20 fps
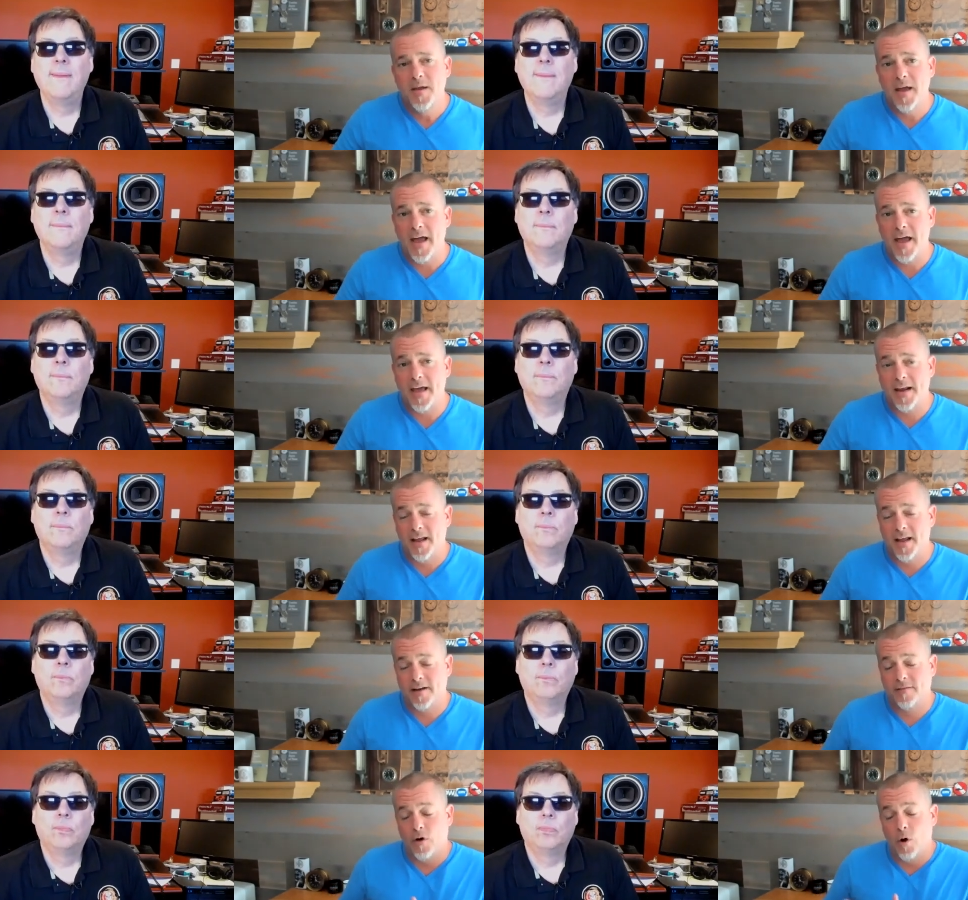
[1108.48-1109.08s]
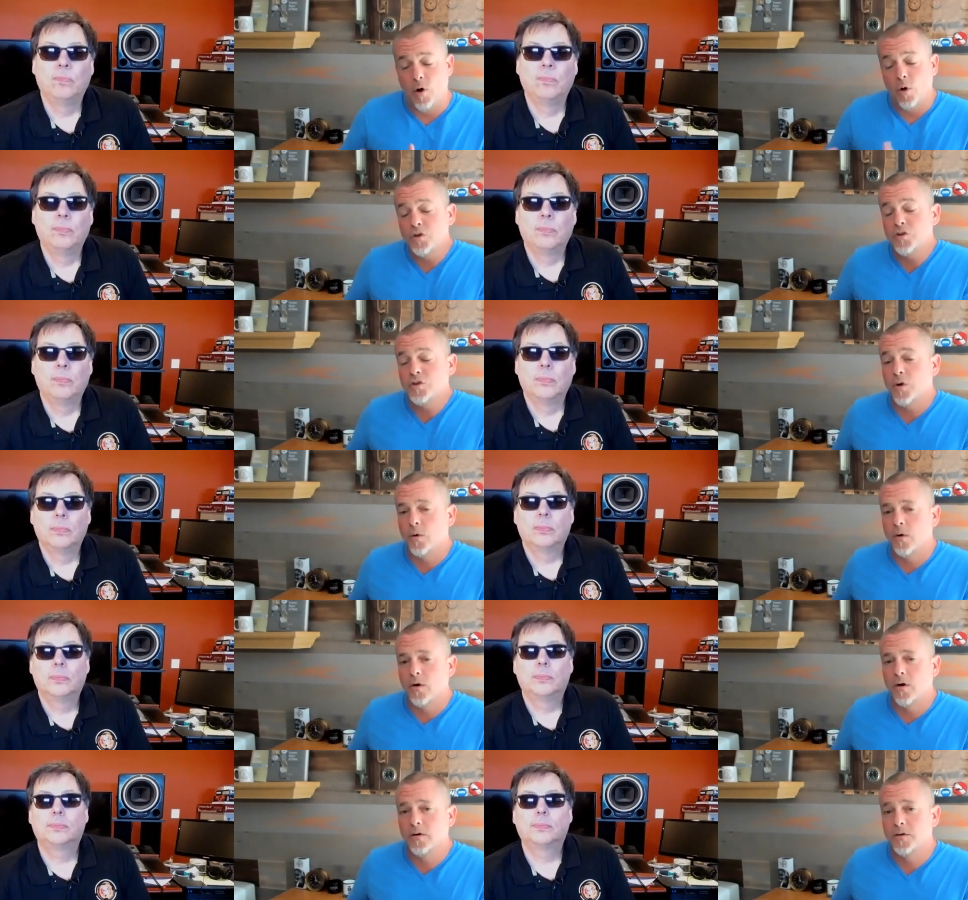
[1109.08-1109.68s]
Speaker 1: and I have
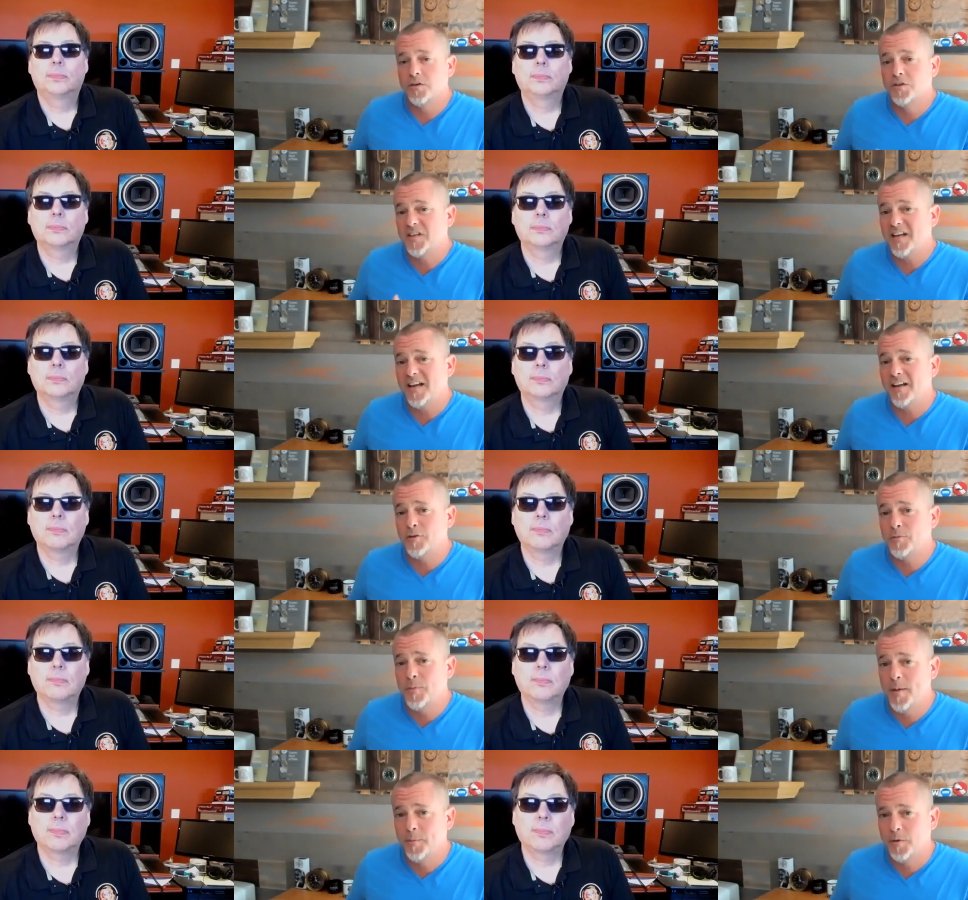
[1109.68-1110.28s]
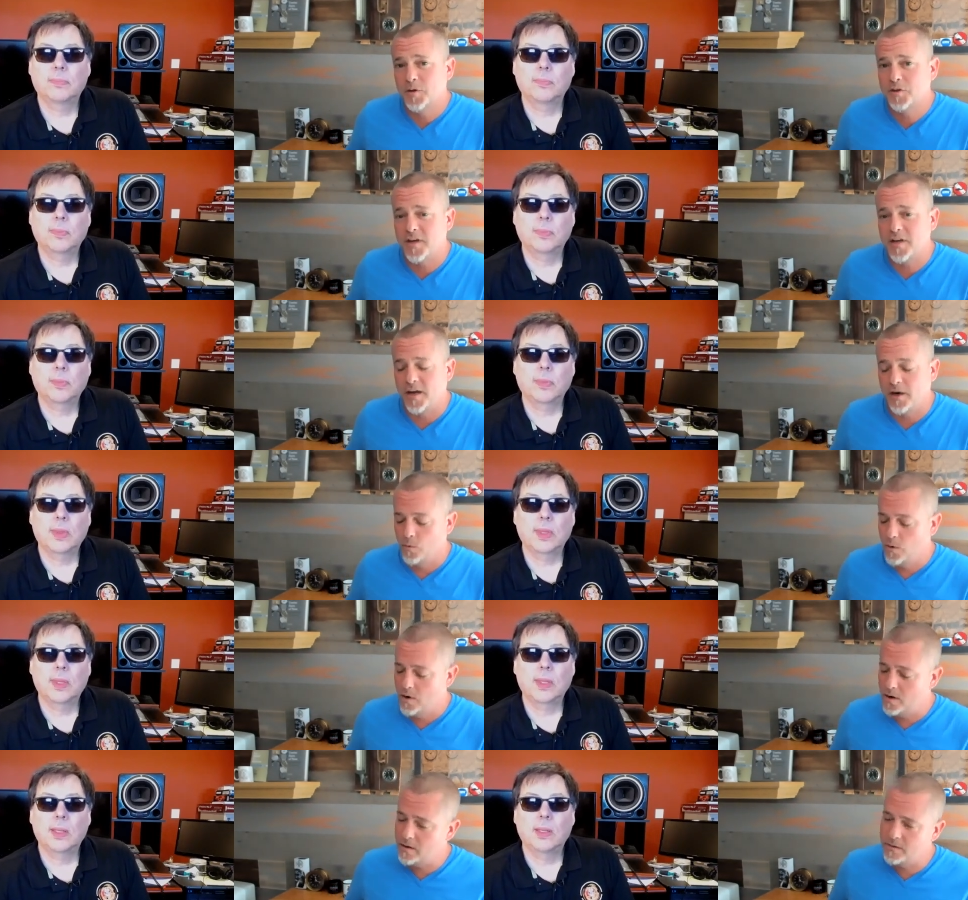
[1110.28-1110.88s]
also heard salespeople say,
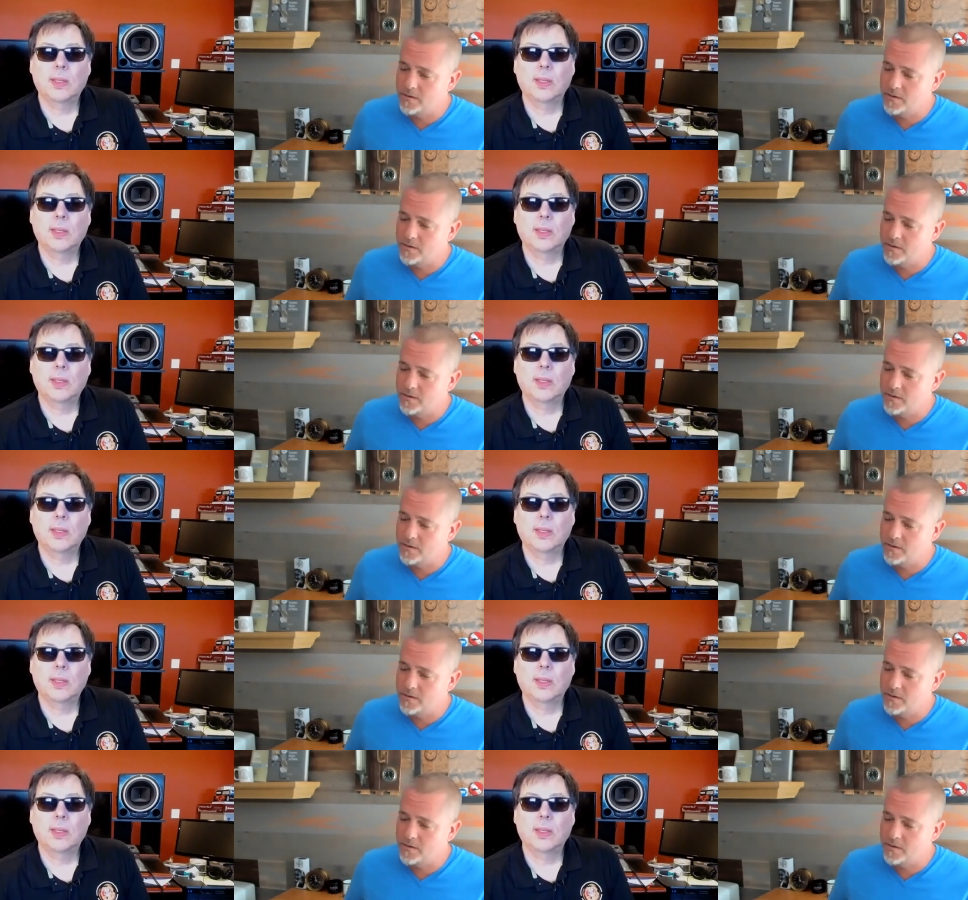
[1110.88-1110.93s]
"Well,